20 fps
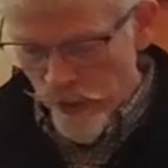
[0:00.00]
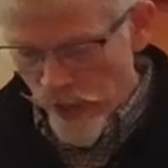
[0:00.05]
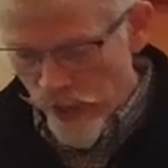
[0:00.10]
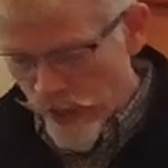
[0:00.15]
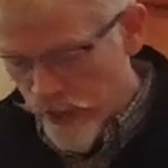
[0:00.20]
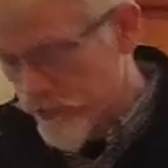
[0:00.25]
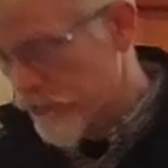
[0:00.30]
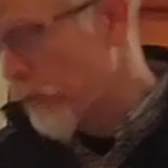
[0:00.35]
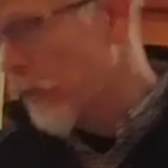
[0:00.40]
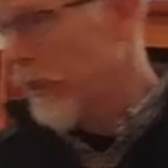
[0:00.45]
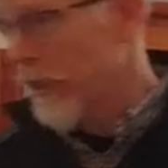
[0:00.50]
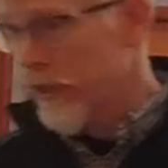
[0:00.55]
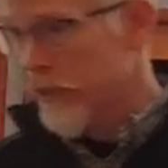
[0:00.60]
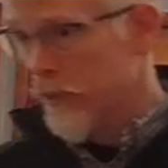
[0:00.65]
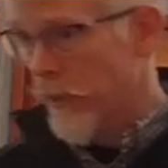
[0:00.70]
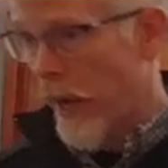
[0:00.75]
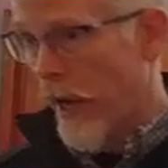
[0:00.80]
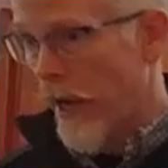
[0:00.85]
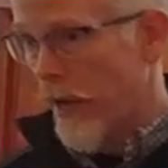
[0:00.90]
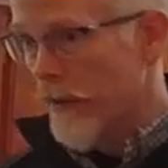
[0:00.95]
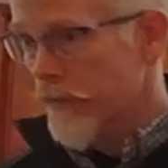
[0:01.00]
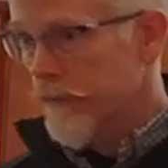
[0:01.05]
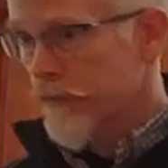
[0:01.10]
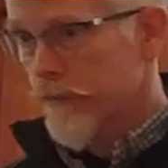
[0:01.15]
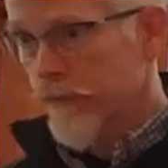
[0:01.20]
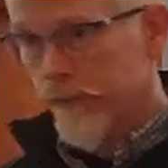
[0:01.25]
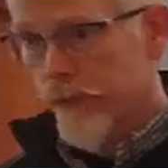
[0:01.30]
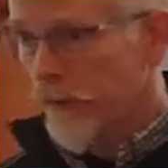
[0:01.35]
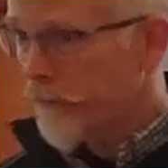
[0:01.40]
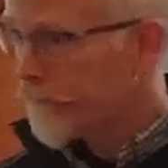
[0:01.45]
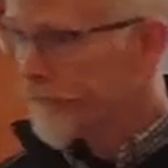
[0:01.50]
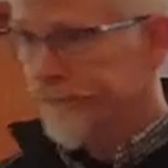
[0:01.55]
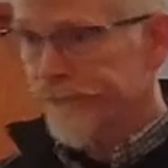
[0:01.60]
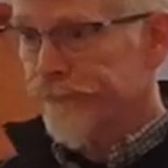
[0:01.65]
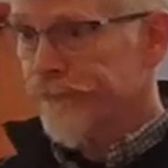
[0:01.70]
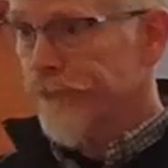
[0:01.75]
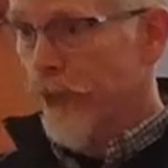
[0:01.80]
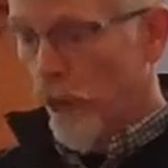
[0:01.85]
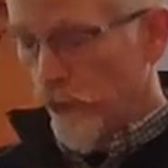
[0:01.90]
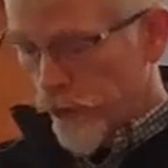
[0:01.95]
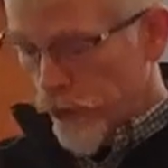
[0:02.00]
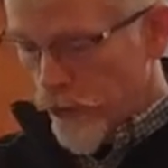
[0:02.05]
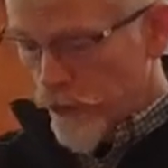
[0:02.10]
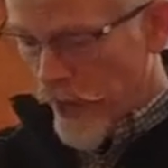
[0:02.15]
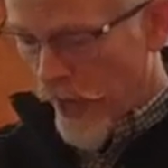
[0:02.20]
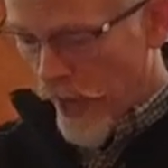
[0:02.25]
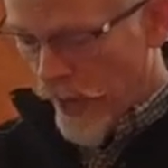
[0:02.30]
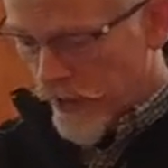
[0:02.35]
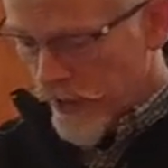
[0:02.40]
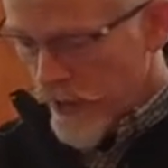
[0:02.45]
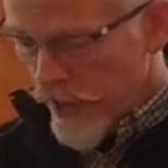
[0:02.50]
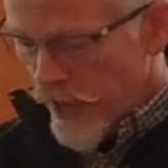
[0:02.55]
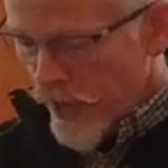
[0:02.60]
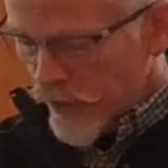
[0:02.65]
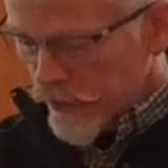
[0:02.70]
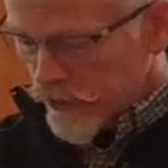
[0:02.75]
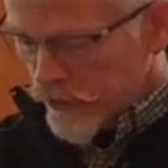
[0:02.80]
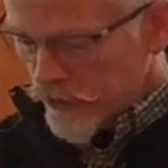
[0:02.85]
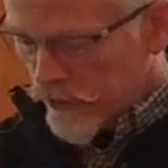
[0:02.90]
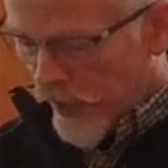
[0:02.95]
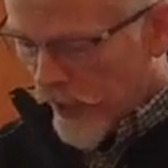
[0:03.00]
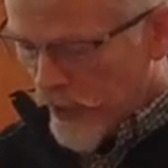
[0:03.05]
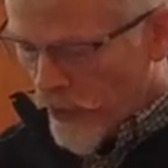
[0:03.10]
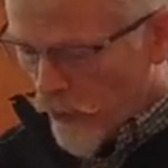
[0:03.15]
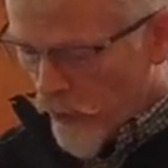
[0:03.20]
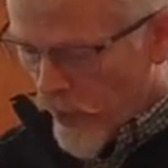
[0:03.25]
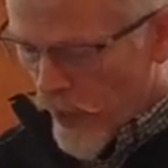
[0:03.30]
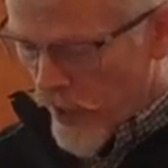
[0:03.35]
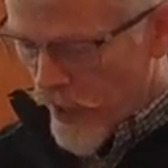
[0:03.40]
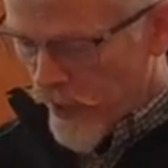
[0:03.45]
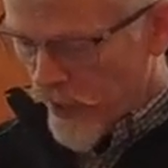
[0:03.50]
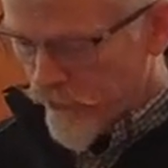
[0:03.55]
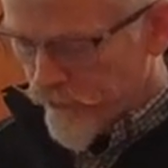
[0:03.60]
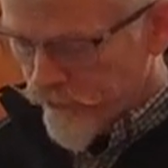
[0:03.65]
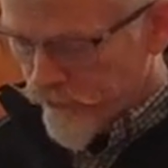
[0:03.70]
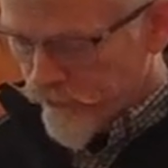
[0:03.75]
paths or his paths. No, don't do that. Stay away.